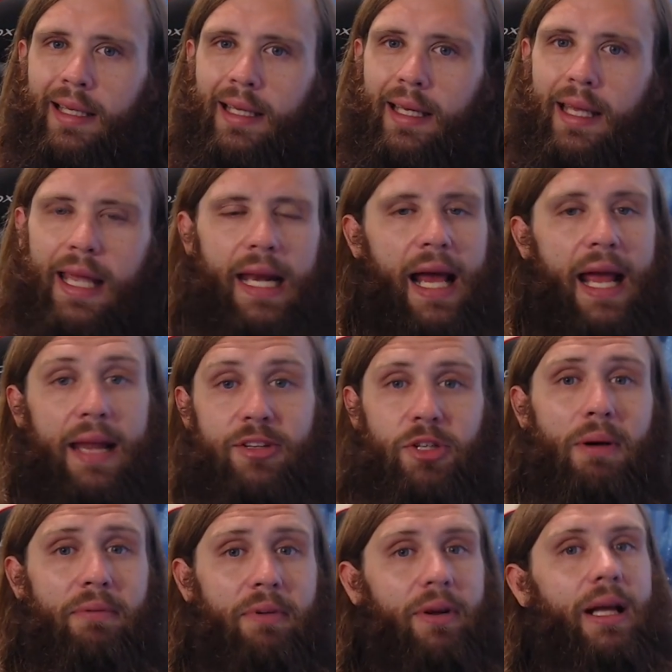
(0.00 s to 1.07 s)
and I do
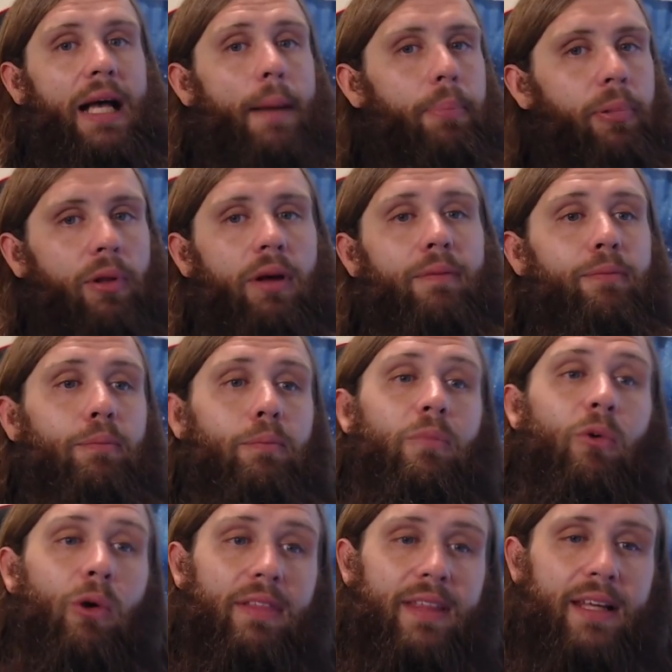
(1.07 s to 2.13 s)
have a couple of
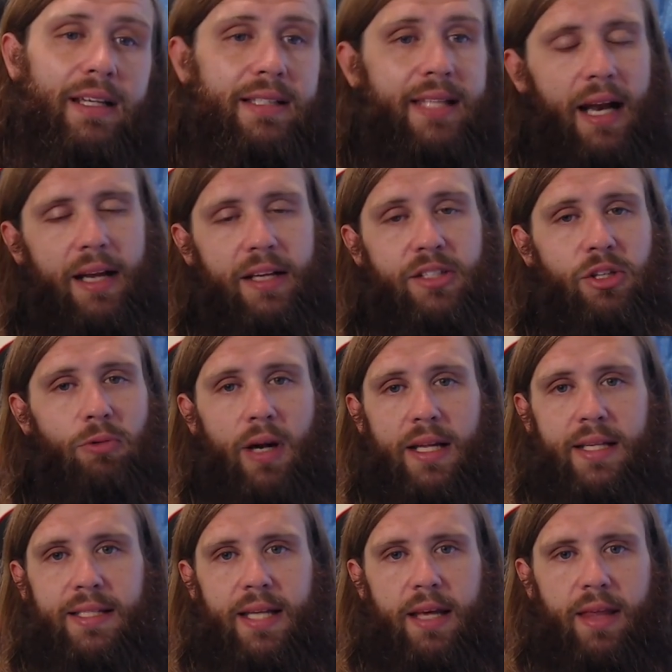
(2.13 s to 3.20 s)
more things that I do want to
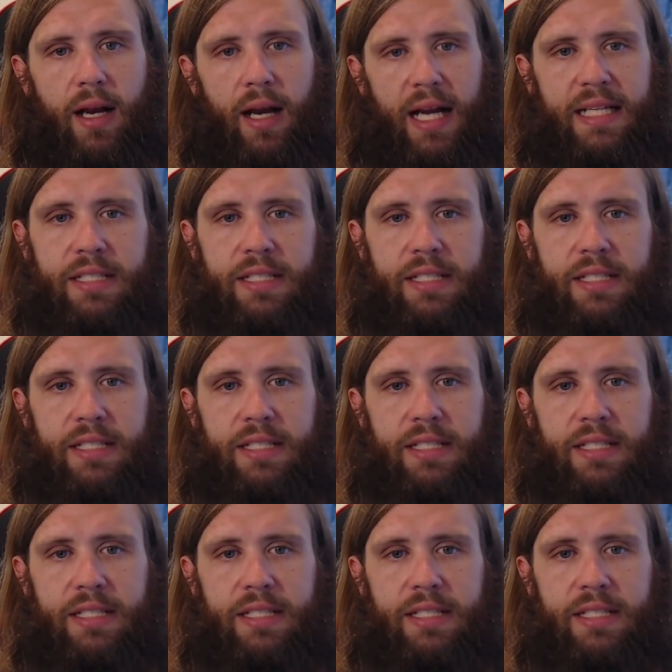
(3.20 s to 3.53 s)
say that I